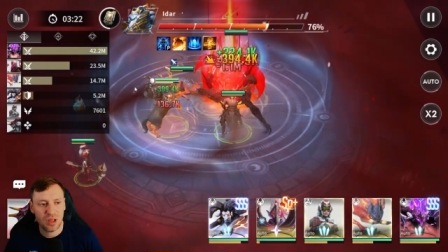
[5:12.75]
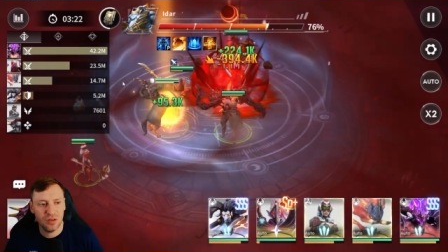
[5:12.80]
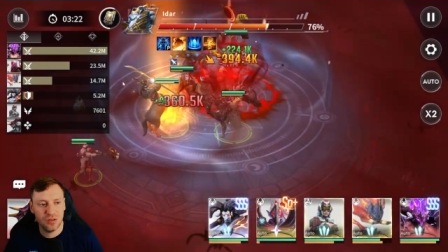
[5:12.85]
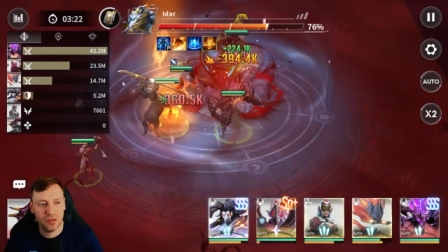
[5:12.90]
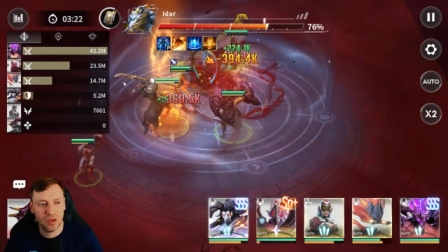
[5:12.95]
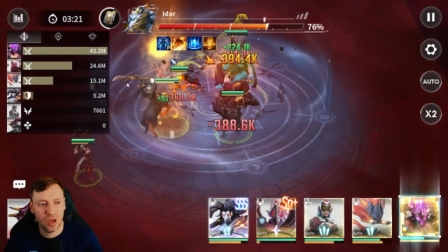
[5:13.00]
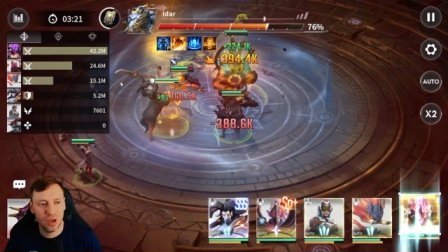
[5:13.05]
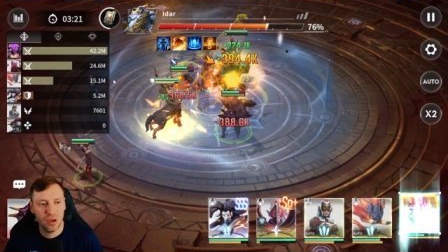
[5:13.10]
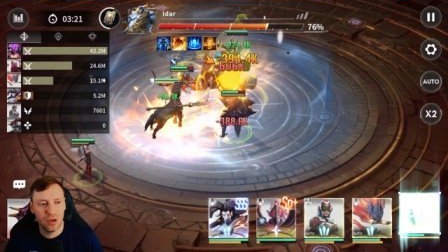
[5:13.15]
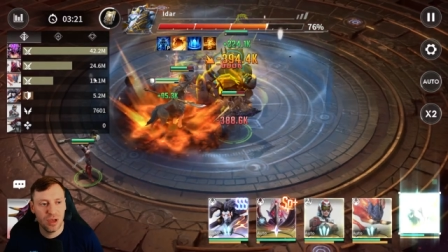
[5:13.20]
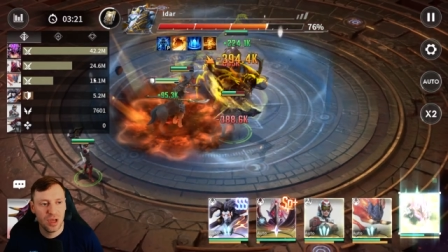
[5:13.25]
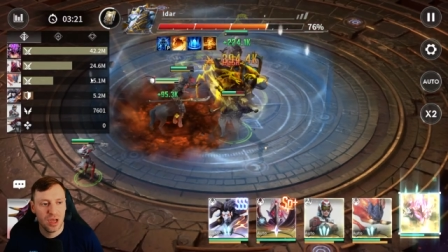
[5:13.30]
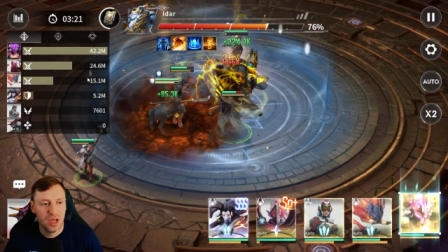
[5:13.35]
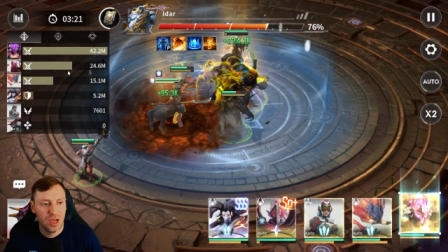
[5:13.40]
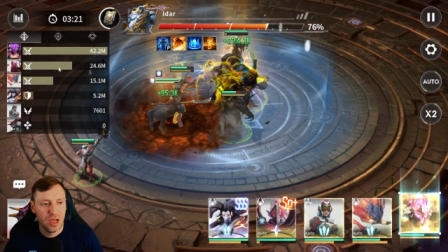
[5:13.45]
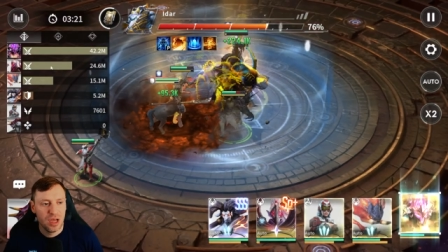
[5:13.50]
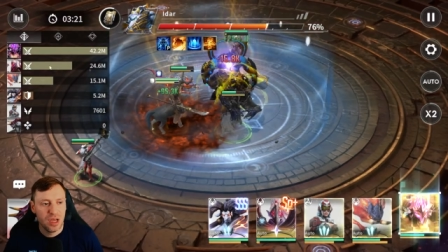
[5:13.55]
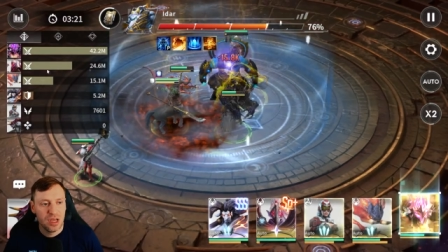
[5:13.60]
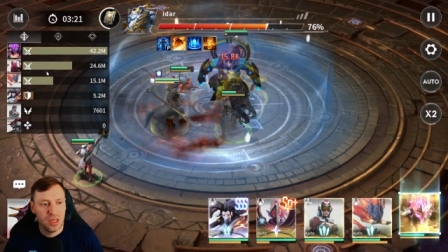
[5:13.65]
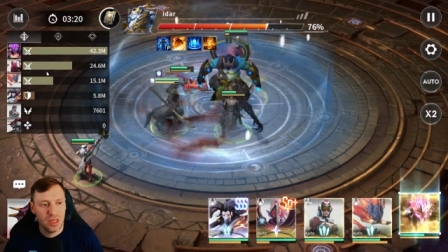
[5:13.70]
So
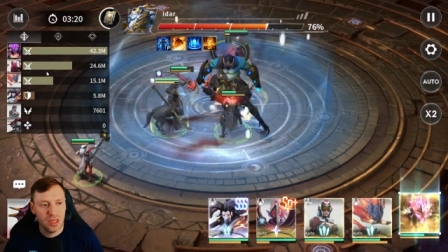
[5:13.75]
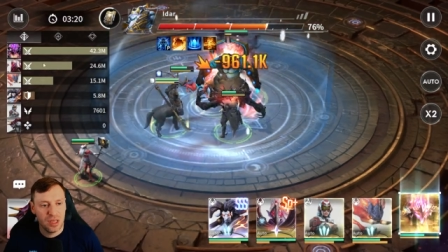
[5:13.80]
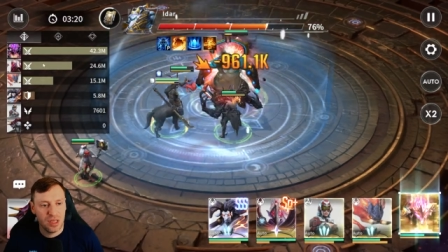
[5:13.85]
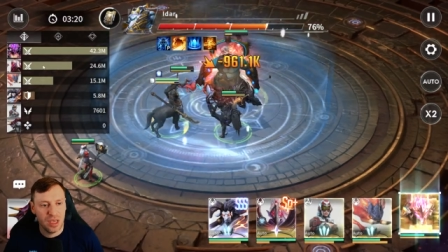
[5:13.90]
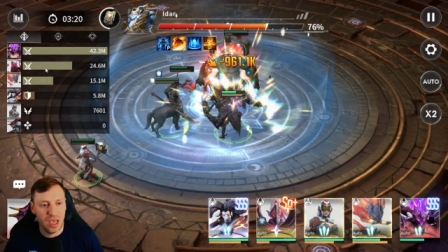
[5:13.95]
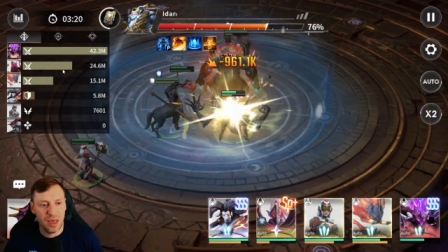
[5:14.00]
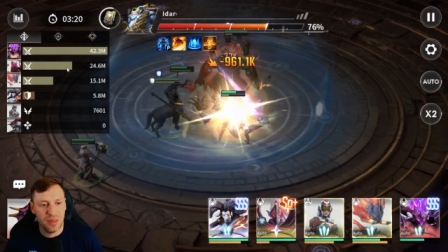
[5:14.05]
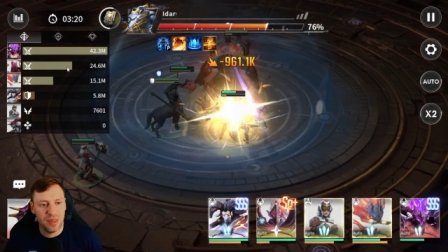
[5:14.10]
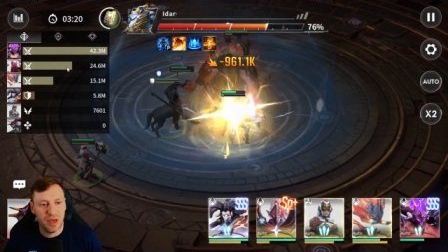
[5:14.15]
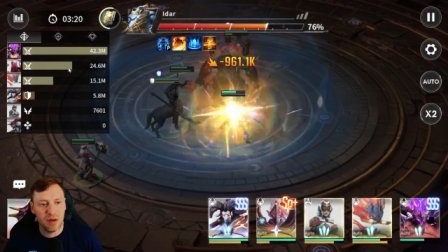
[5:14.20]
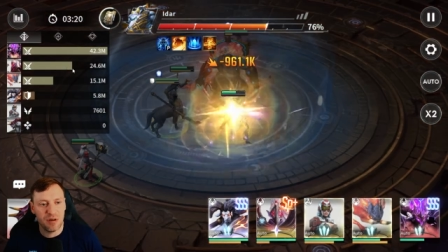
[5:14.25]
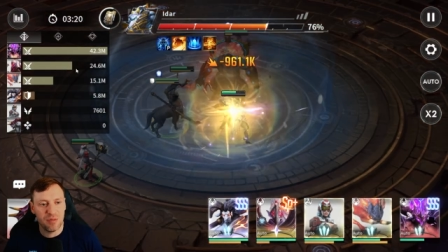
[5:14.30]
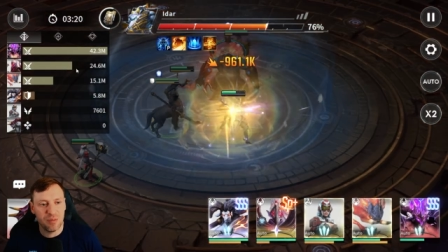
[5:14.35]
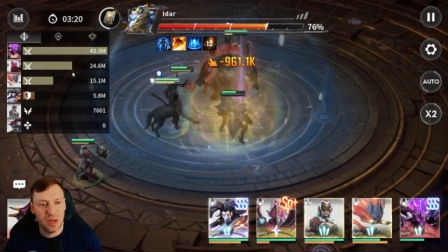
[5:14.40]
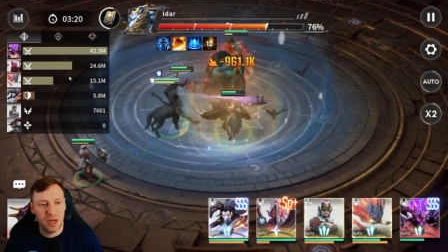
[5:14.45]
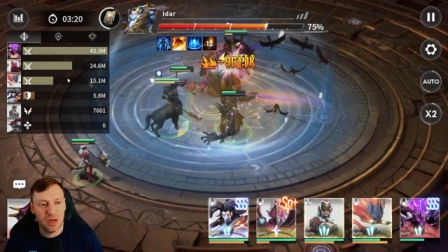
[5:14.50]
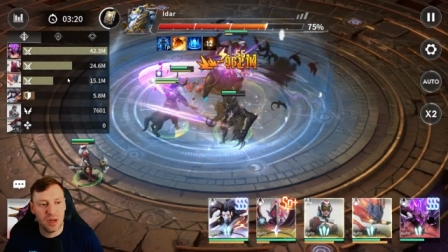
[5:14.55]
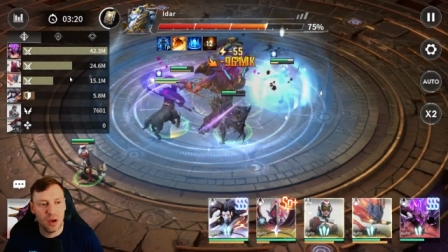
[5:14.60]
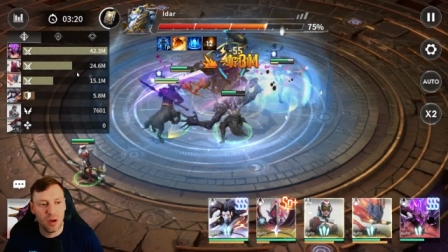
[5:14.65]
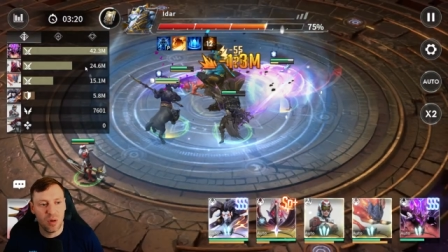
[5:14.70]
yeah, that would have
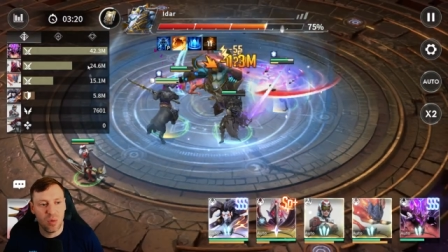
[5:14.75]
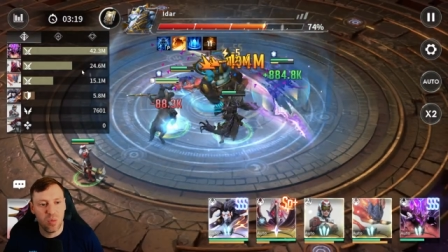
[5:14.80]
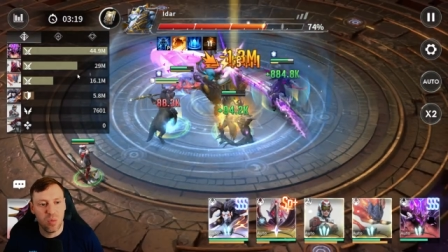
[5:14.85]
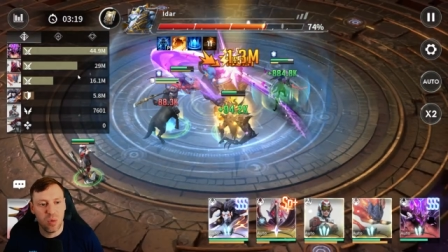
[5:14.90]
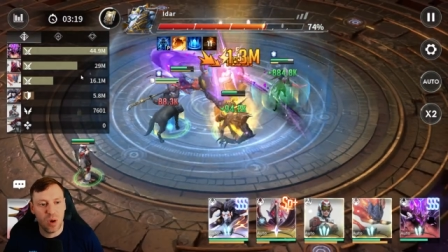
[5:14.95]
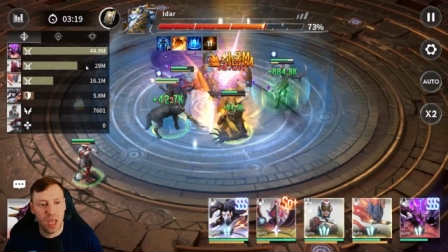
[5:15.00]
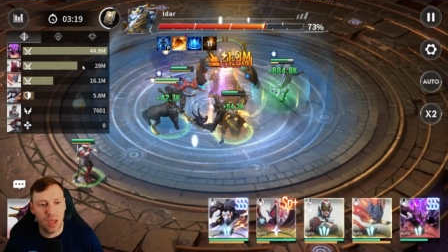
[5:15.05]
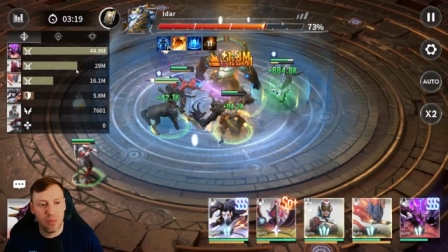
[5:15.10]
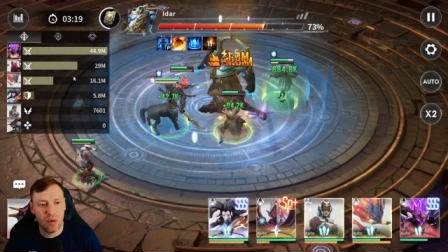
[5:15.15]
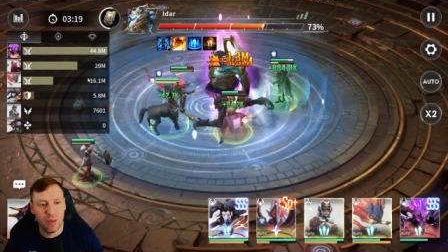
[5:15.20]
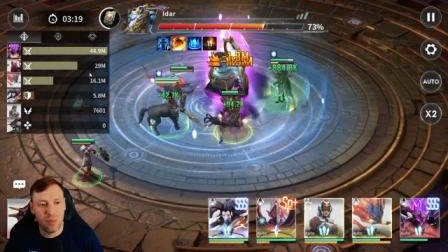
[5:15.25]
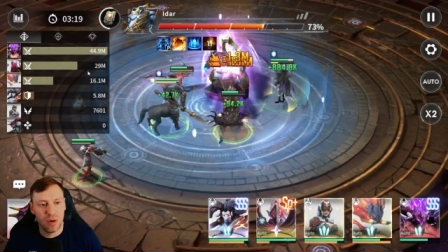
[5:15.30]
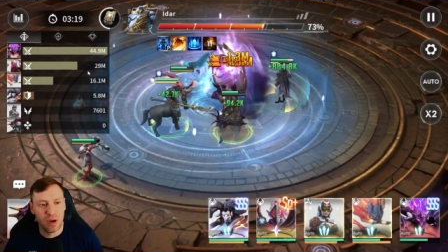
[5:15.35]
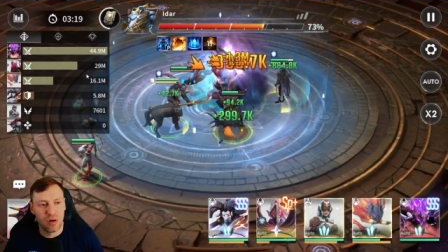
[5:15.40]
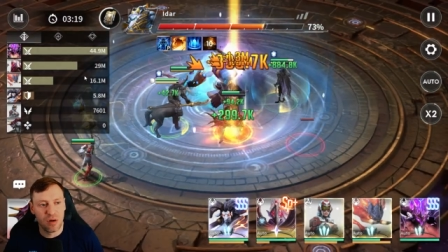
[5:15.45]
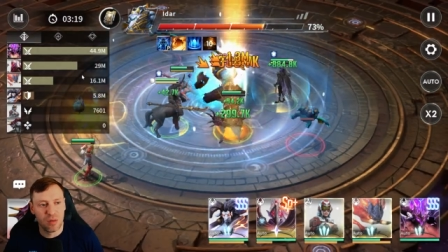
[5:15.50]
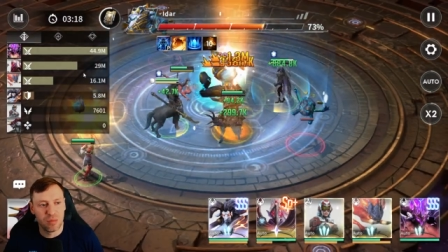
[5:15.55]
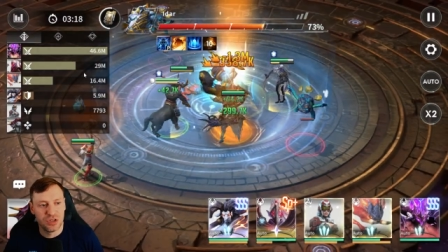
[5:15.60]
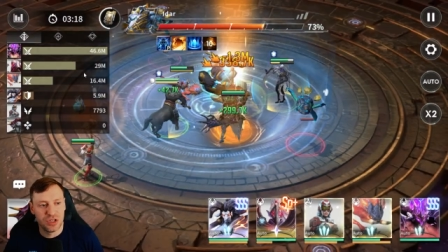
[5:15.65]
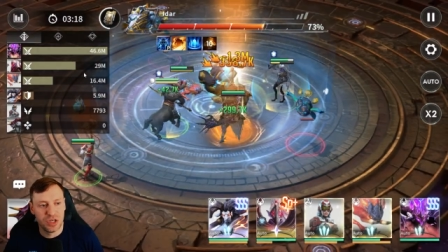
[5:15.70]
been a way, way
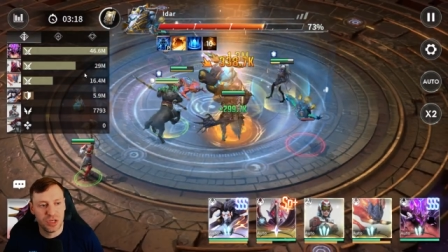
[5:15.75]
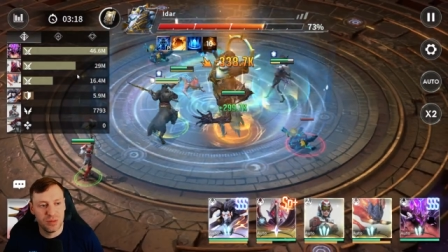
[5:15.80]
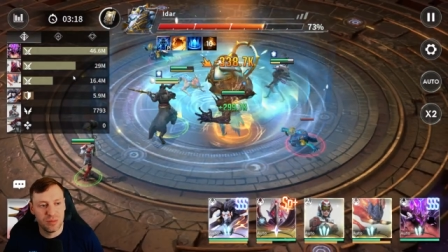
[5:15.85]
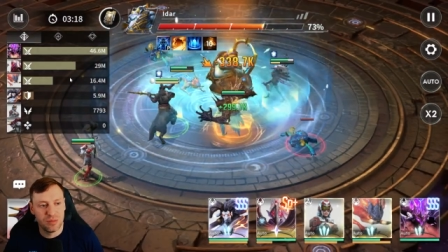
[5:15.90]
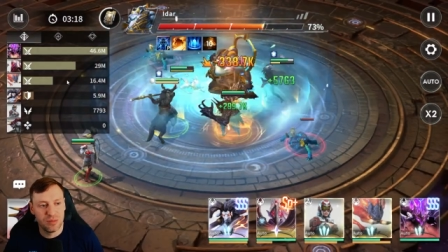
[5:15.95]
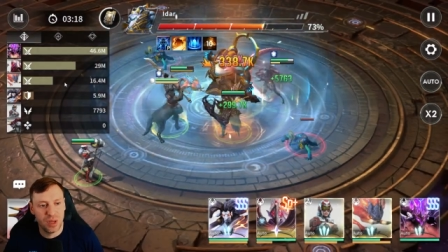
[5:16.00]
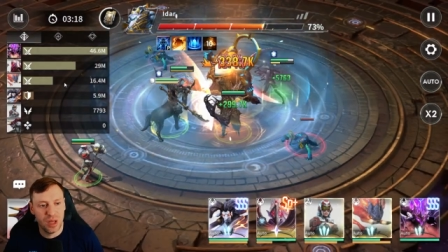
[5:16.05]
better option.